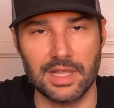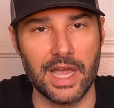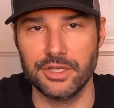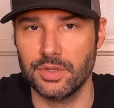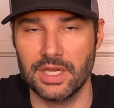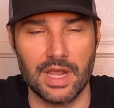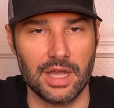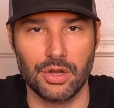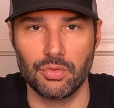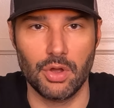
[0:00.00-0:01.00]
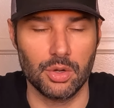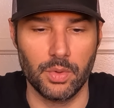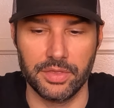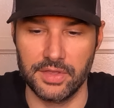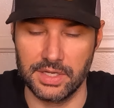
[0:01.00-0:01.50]
line you cannot go wrong
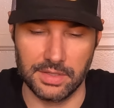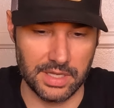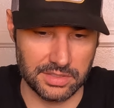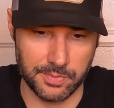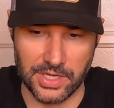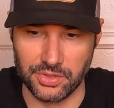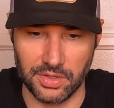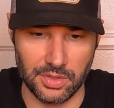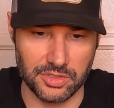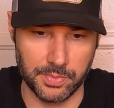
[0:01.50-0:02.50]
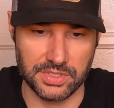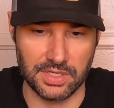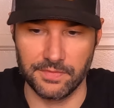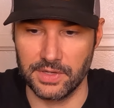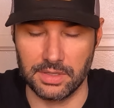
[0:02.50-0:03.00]
with, and especially those
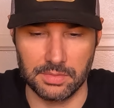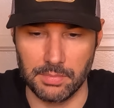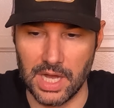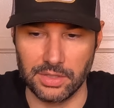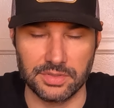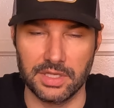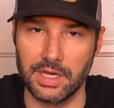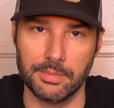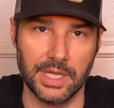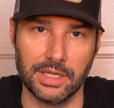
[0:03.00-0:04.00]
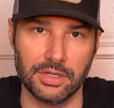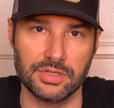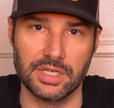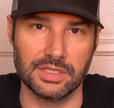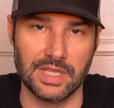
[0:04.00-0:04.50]
specific models there, man, are
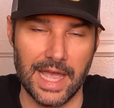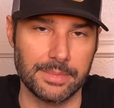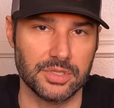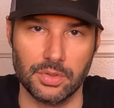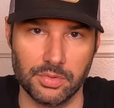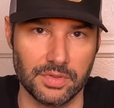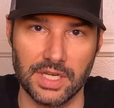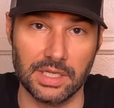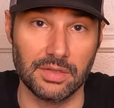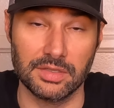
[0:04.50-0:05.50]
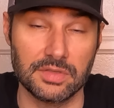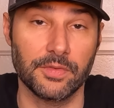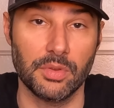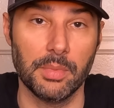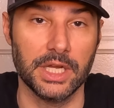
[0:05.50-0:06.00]
just absolutely ridiculous
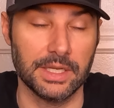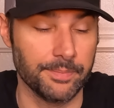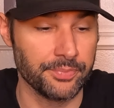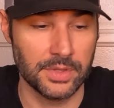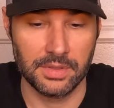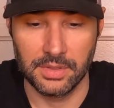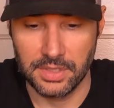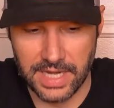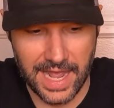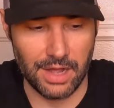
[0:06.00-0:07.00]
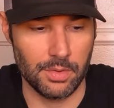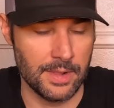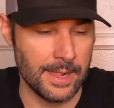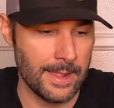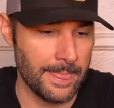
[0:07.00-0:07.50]
for the money. Now,
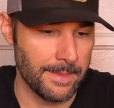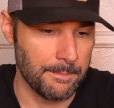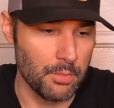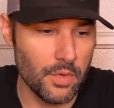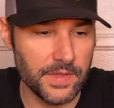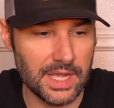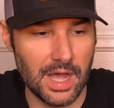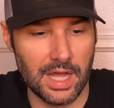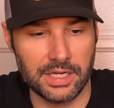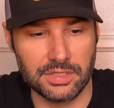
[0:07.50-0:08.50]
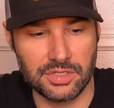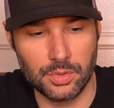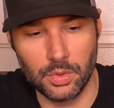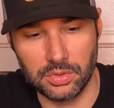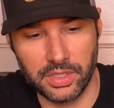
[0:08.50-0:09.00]
moving on
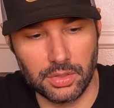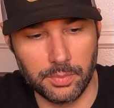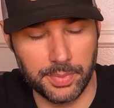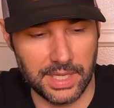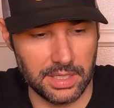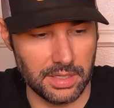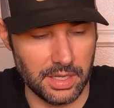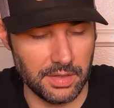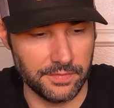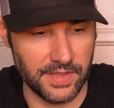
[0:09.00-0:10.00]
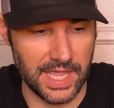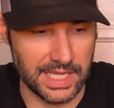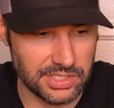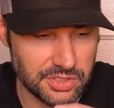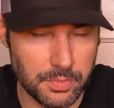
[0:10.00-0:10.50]
to a little bit of
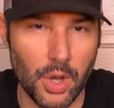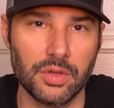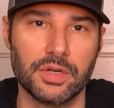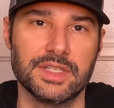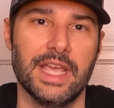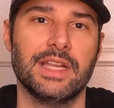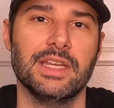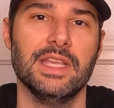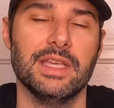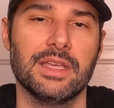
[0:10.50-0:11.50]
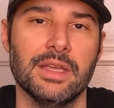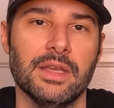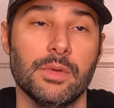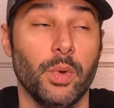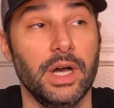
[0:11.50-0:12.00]
a smaller technique.
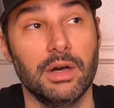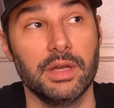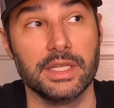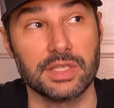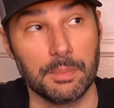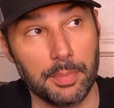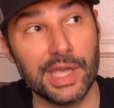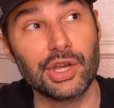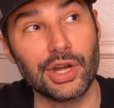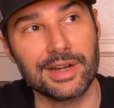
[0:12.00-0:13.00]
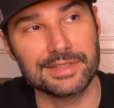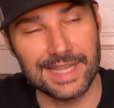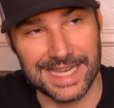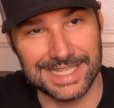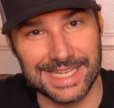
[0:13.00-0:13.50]
Well, it's a bigger
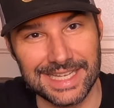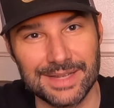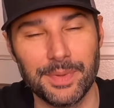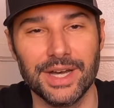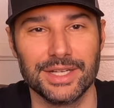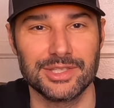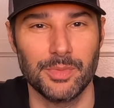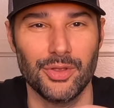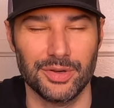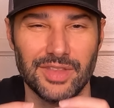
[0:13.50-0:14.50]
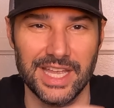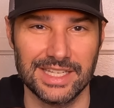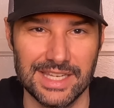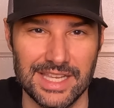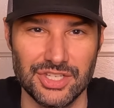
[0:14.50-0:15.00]
technique, but a smaller
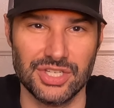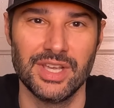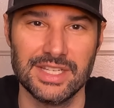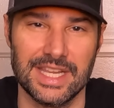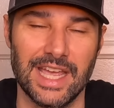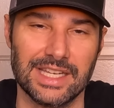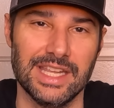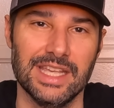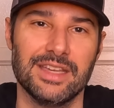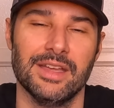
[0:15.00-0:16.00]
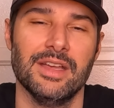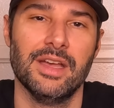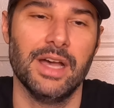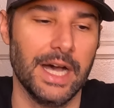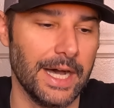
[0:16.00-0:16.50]
like niche technique,
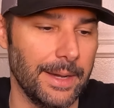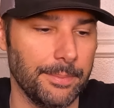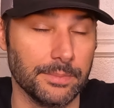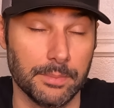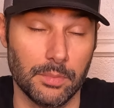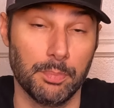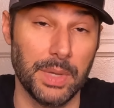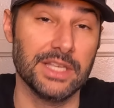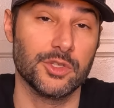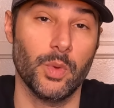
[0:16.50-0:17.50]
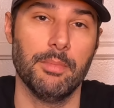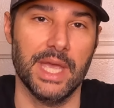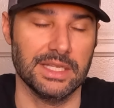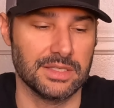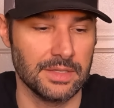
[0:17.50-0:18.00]
big swim
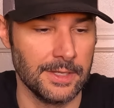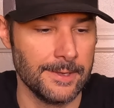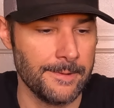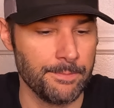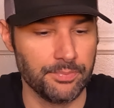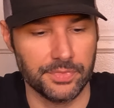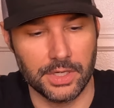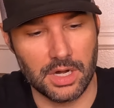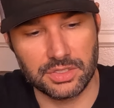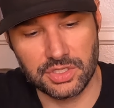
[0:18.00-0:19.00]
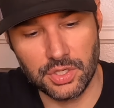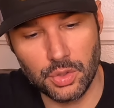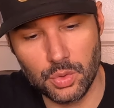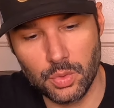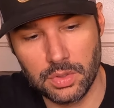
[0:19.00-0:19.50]
baits. There are
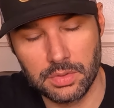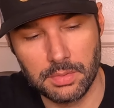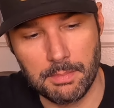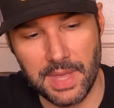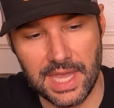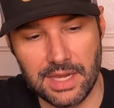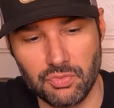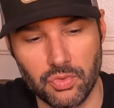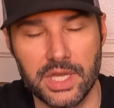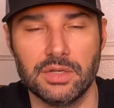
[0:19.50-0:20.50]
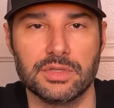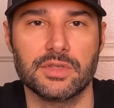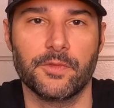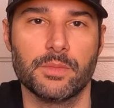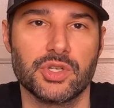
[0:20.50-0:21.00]
two main
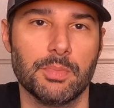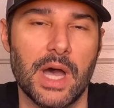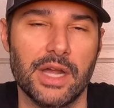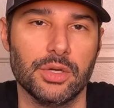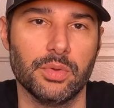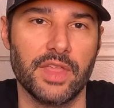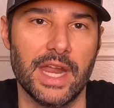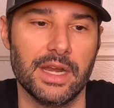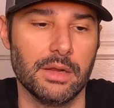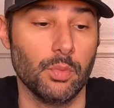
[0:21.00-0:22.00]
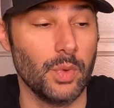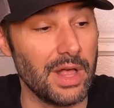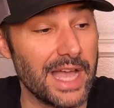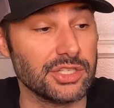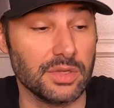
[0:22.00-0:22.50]
reels from Shimano that, well,
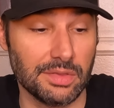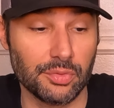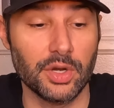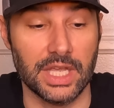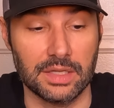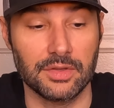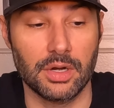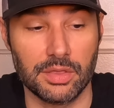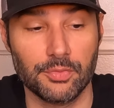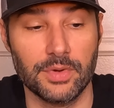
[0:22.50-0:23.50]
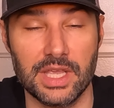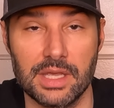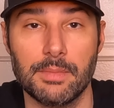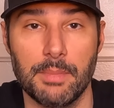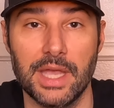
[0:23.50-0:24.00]
actually three. There are
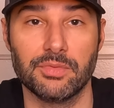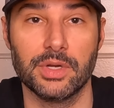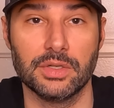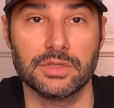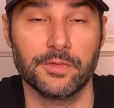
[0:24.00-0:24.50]
three main reels